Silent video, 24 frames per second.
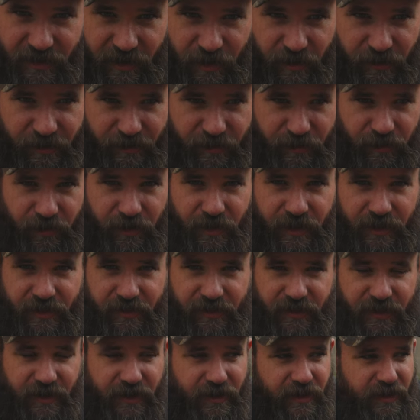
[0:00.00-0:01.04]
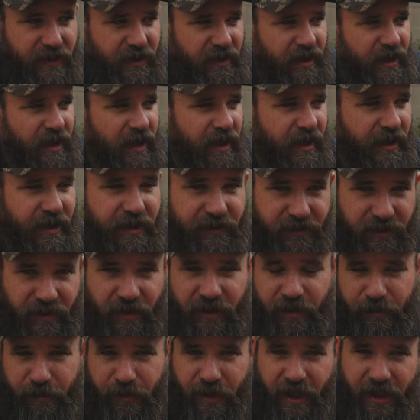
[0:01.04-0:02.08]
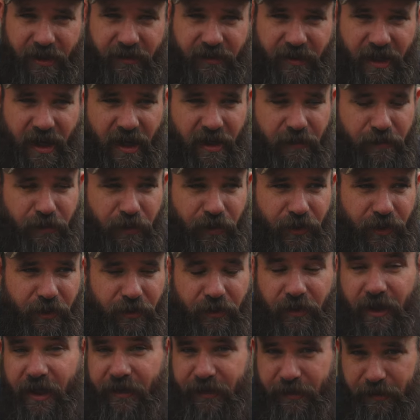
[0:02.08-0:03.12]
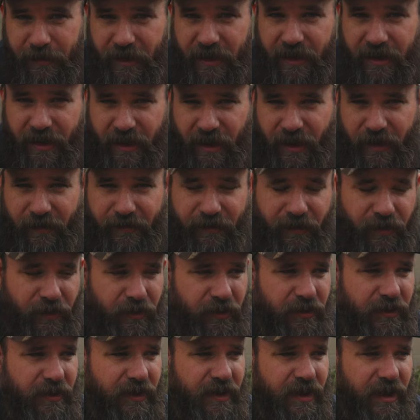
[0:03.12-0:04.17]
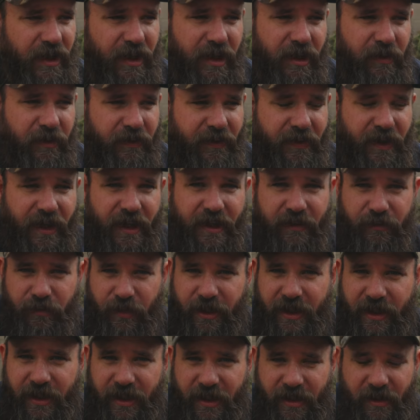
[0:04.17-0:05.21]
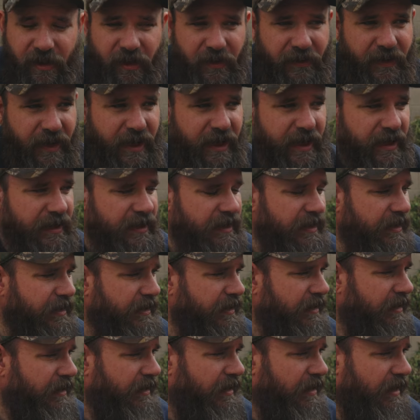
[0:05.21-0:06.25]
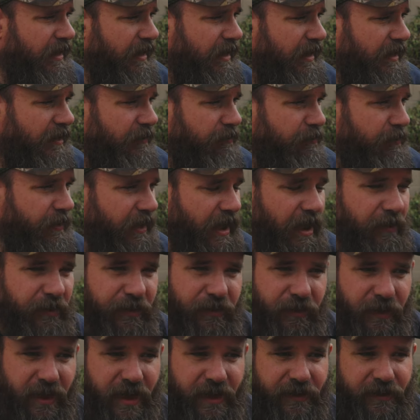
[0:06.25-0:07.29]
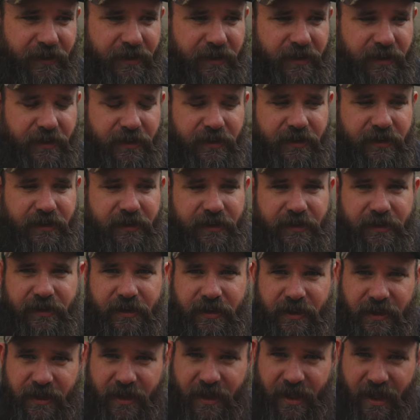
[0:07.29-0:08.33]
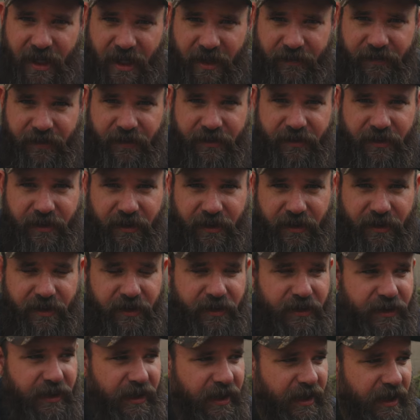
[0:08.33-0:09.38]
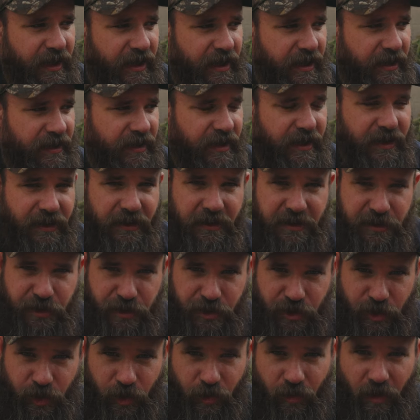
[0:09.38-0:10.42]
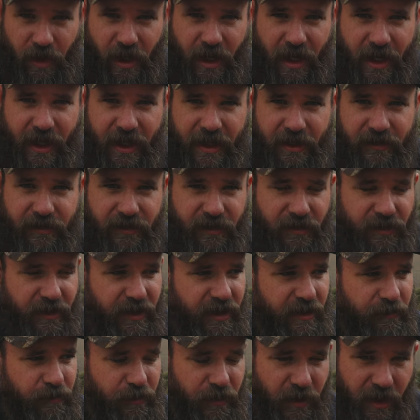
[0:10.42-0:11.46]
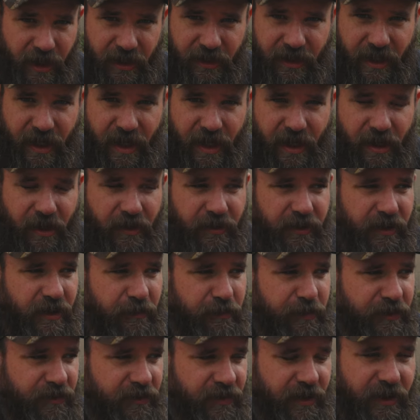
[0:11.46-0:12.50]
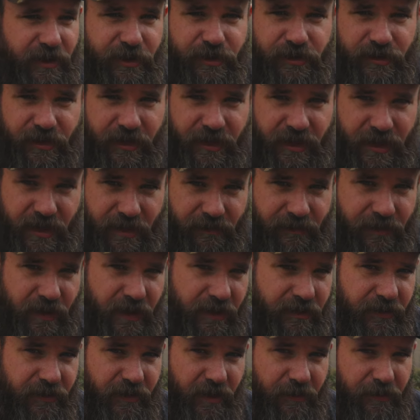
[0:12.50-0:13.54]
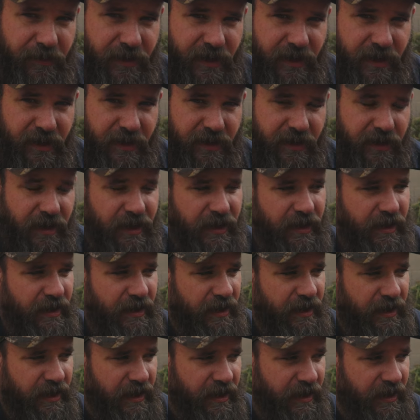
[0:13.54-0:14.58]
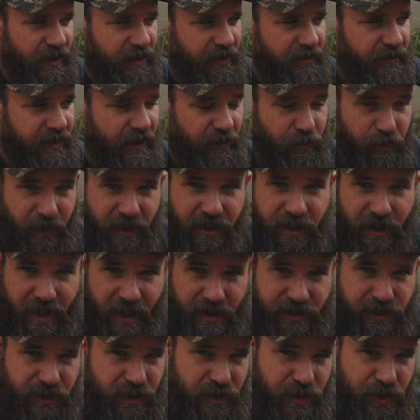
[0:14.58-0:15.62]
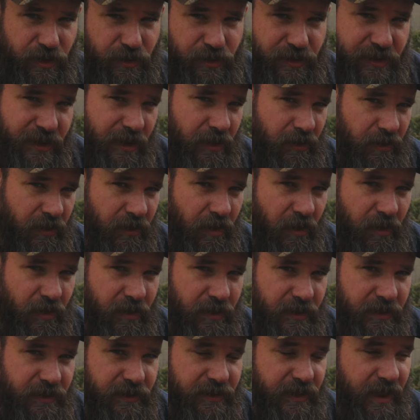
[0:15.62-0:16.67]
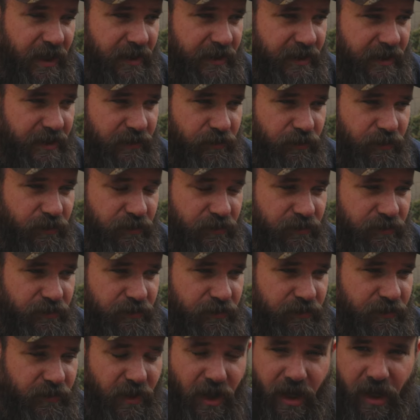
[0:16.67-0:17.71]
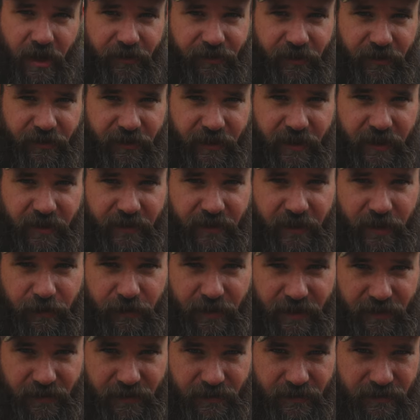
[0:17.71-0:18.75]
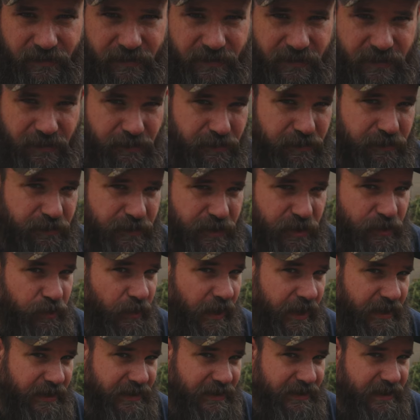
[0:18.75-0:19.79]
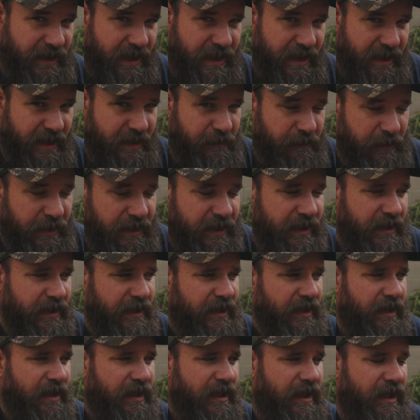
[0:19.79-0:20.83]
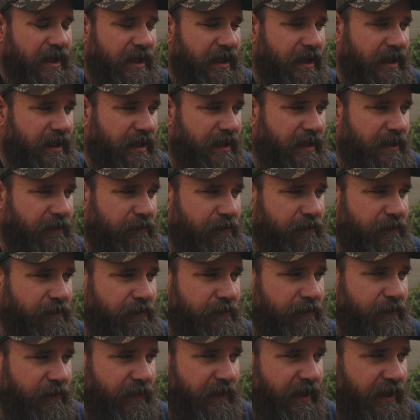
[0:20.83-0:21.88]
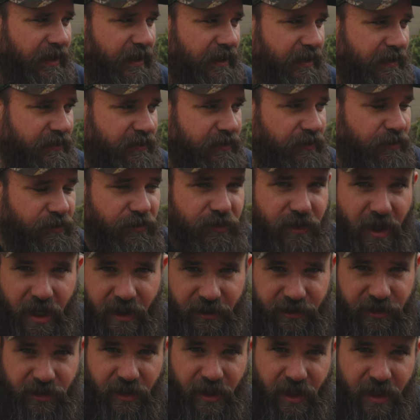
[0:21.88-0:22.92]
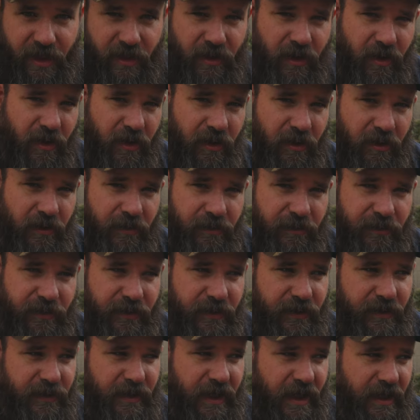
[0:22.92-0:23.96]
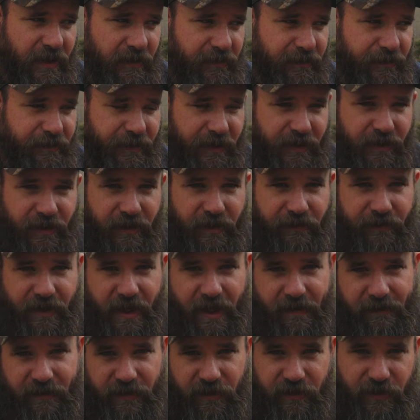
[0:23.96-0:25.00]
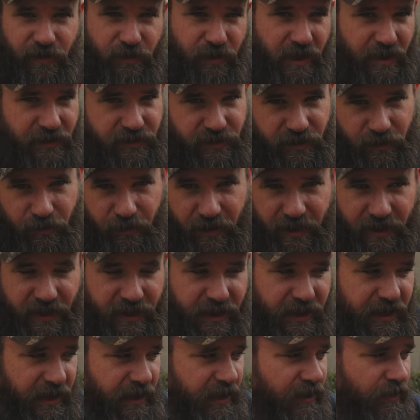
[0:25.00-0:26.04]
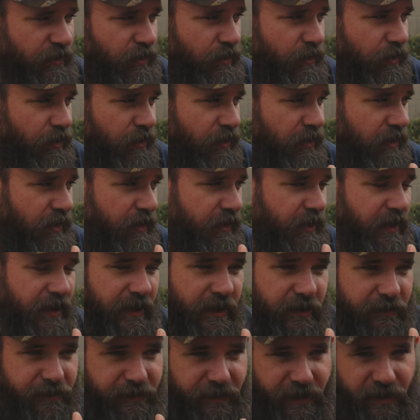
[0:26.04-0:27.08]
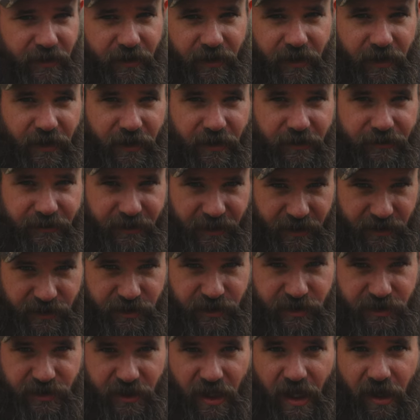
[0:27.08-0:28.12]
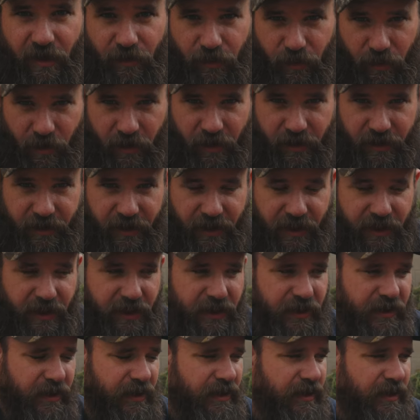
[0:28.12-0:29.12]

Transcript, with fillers: to go through it uh, until it breaks down more, we're going to have to be careful uh, with that, and we get all that. Uh, but I would rather have this here and at least try to let it break down and potentially give us something uh, that we can actually use in our garden that didn't Cost us anything but some sweat and time um, than to not try at all out of fear of having to do extra weeding or fear of it just not working.